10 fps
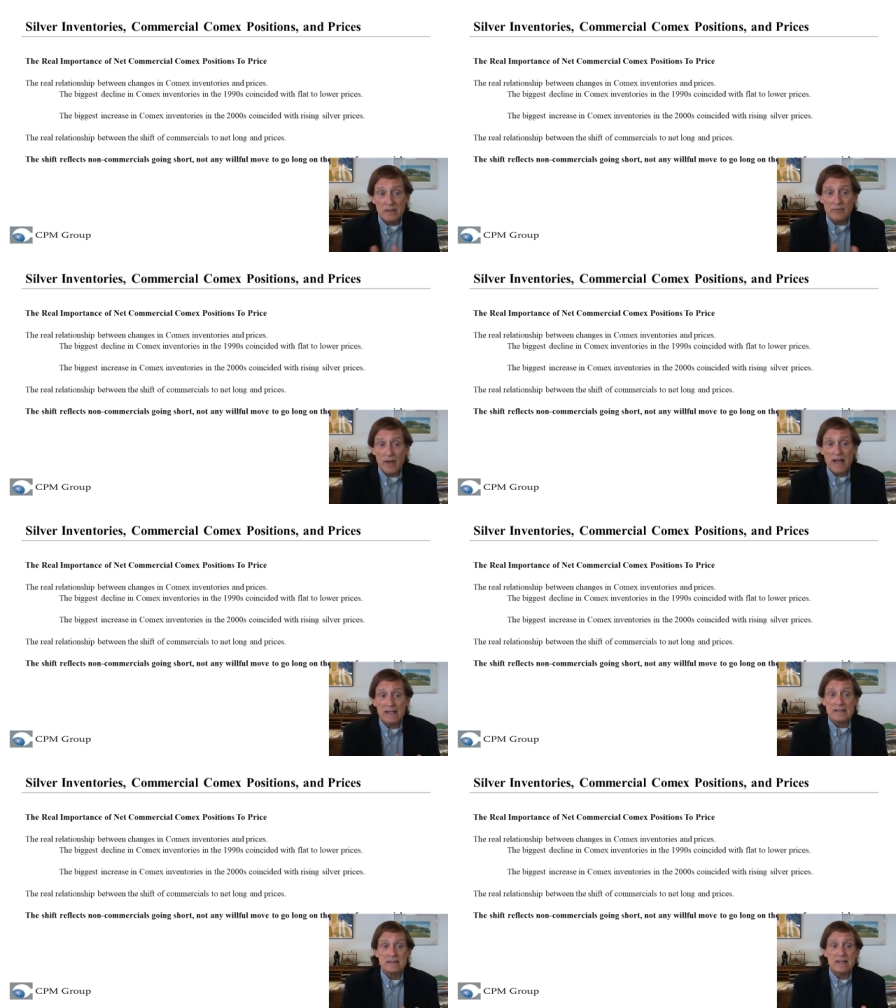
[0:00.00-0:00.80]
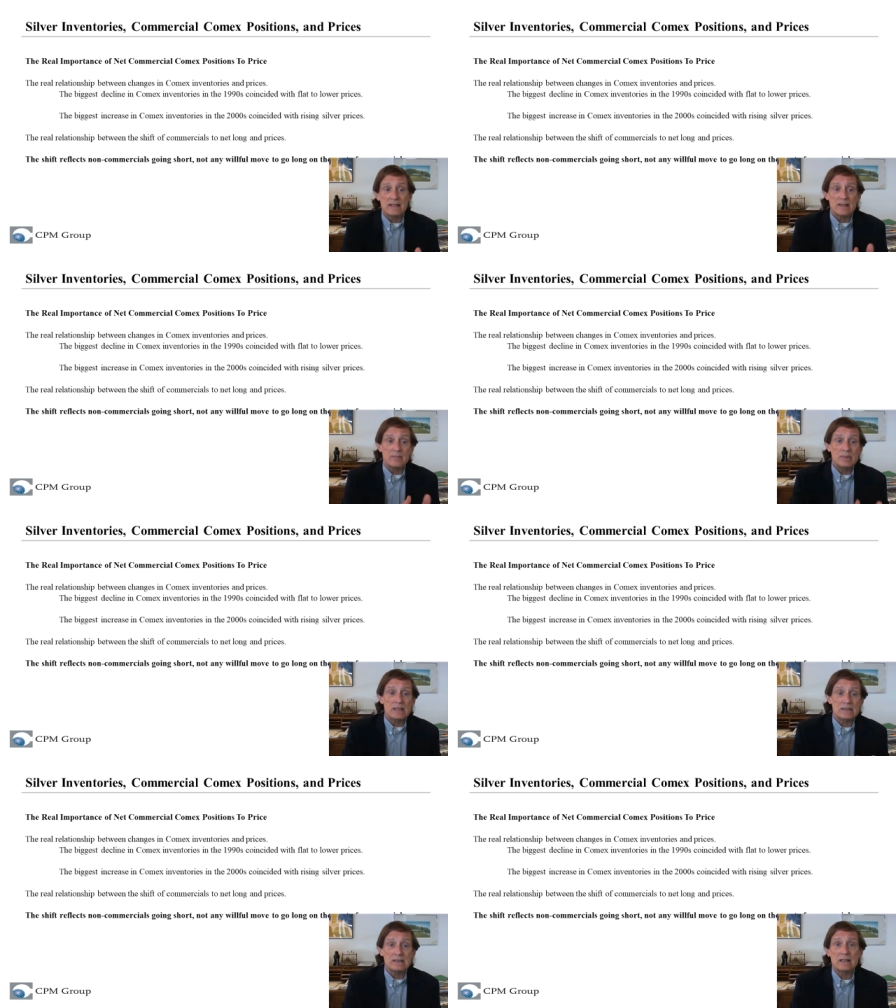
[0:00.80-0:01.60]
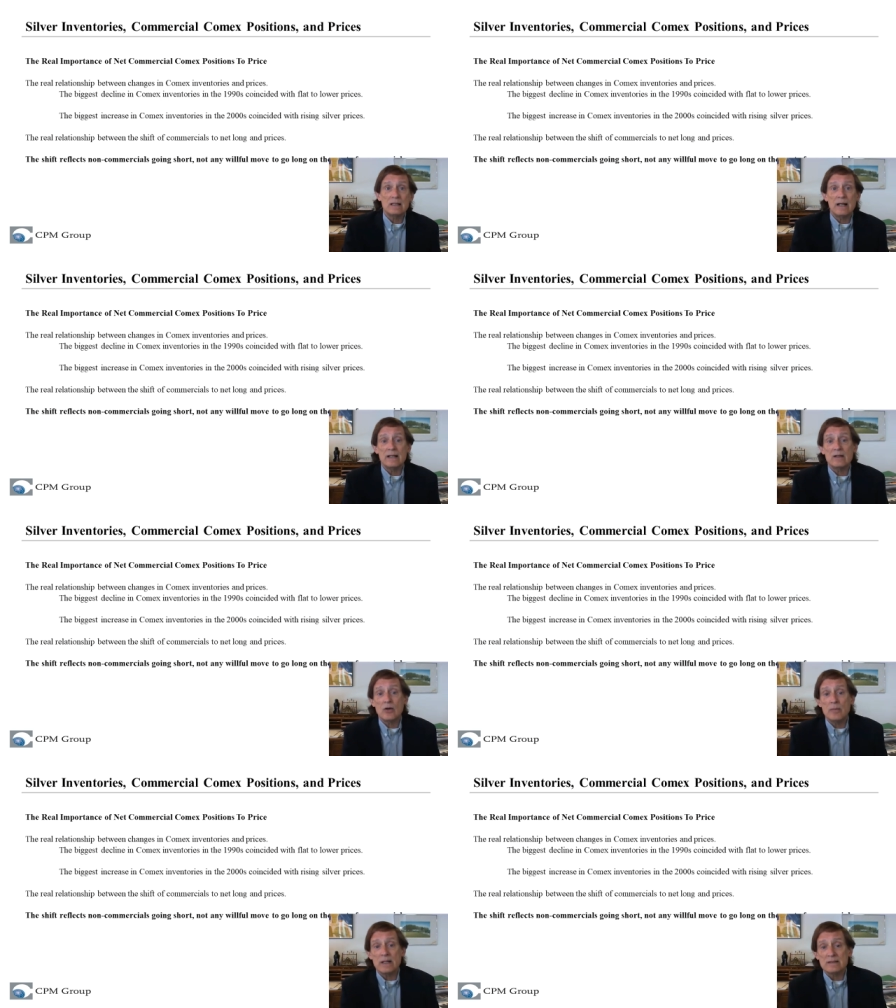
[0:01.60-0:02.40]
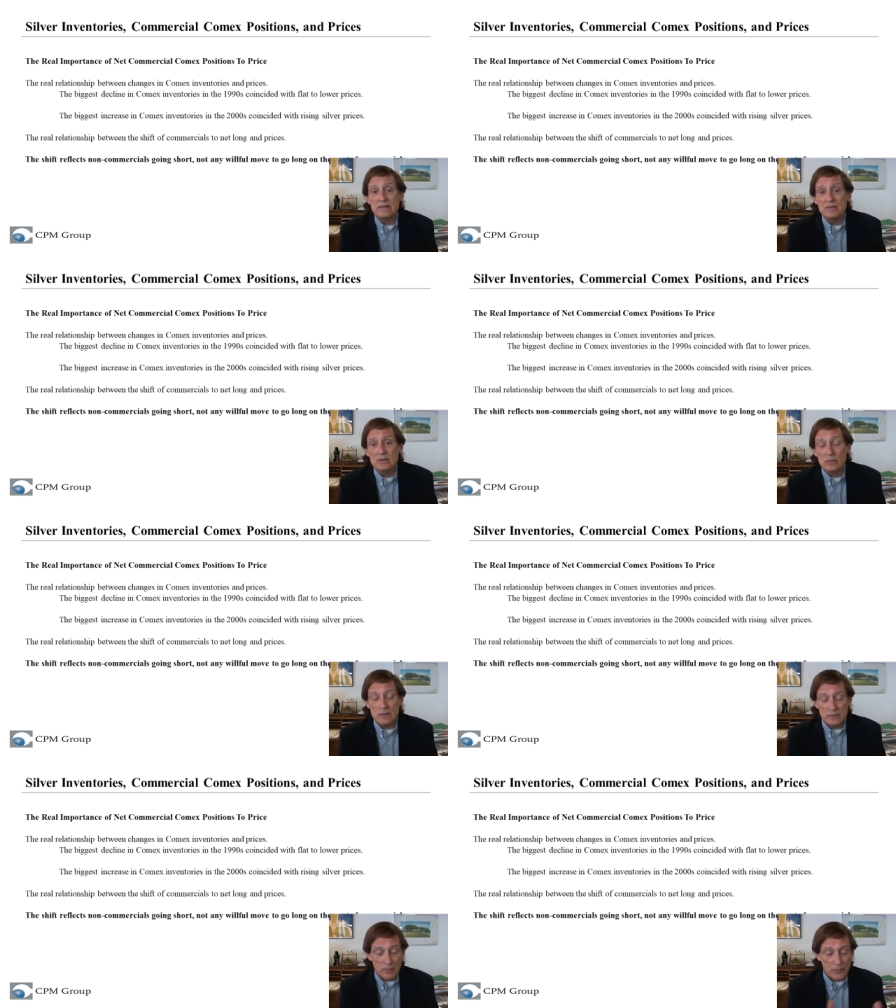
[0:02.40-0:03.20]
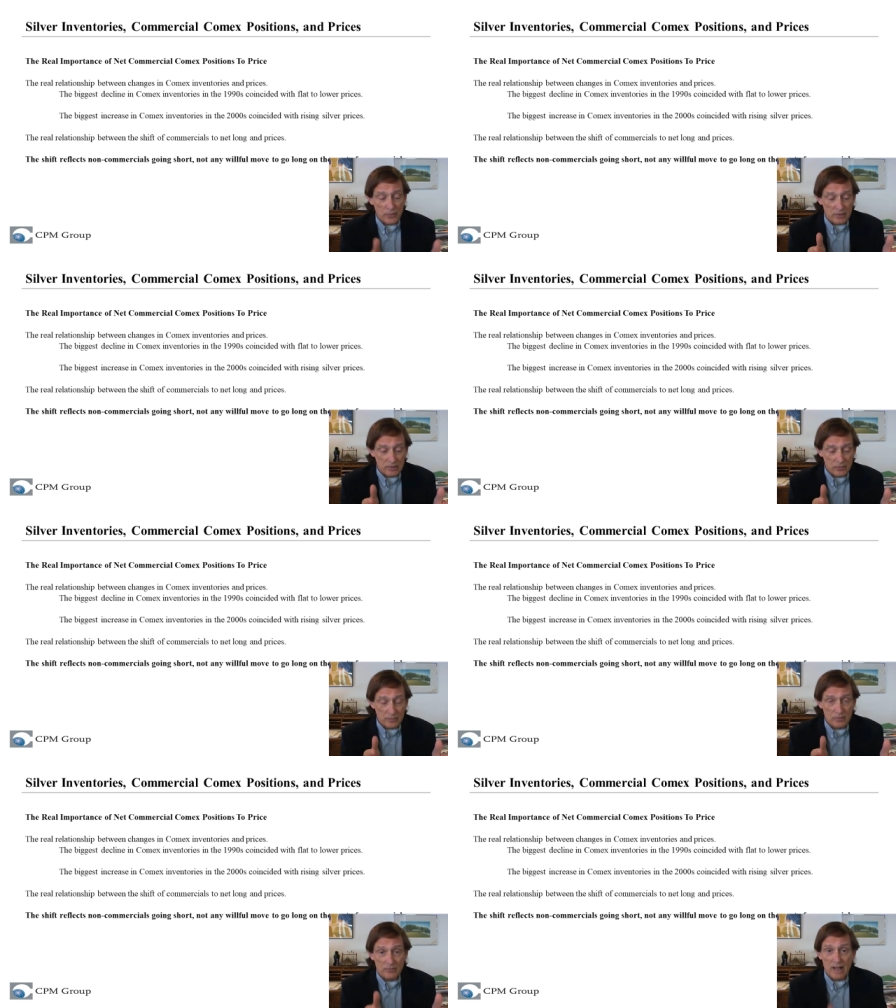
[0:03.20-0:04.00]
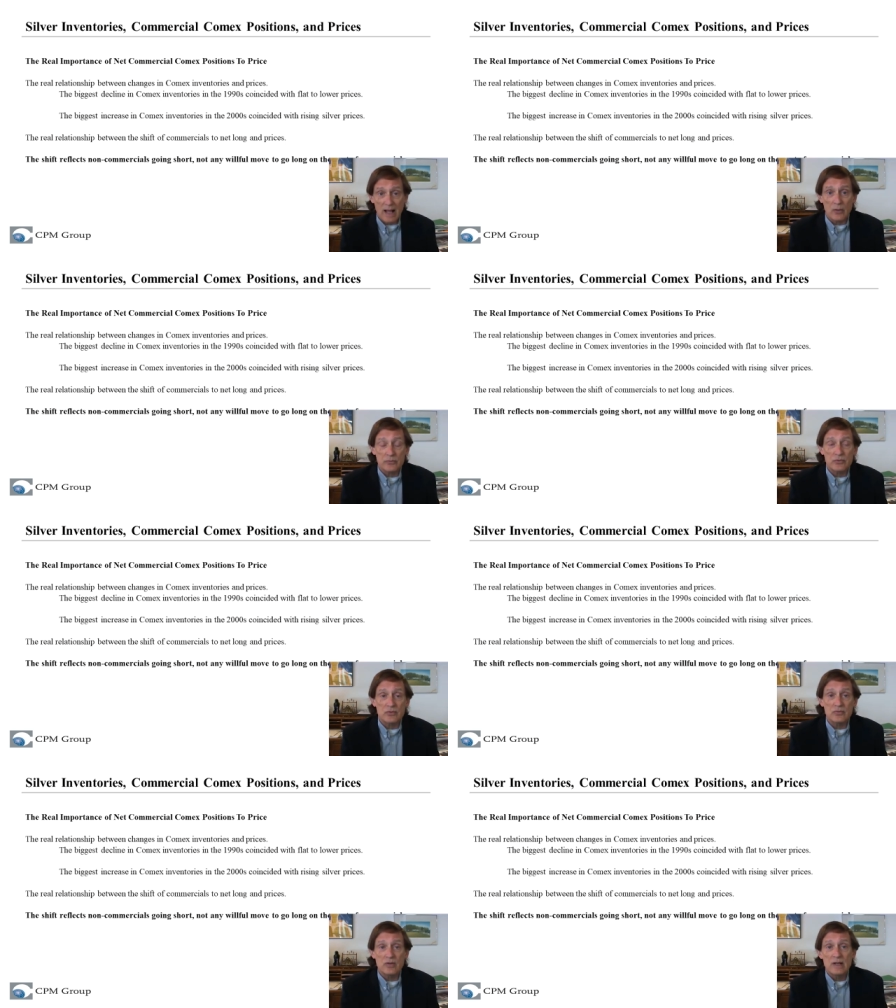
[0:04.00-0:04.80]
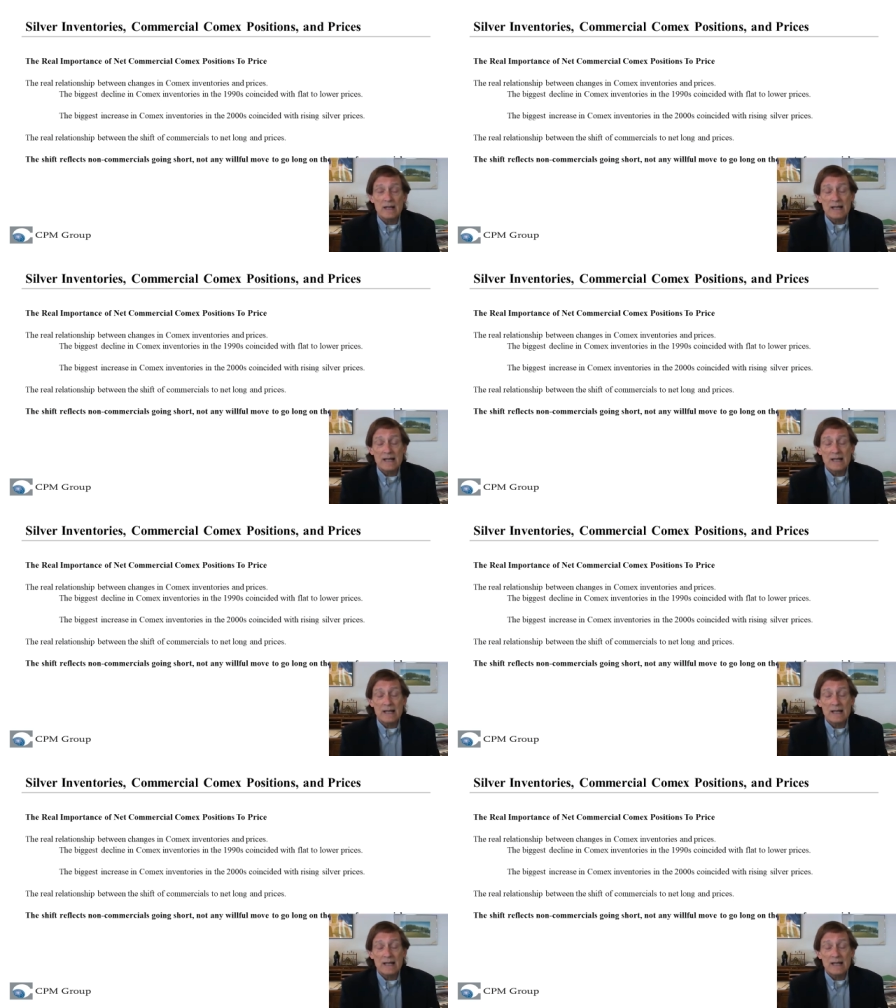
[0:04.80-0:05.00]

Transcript: The fact is that the biggest decline in COMEX inventories, both in terms of ounces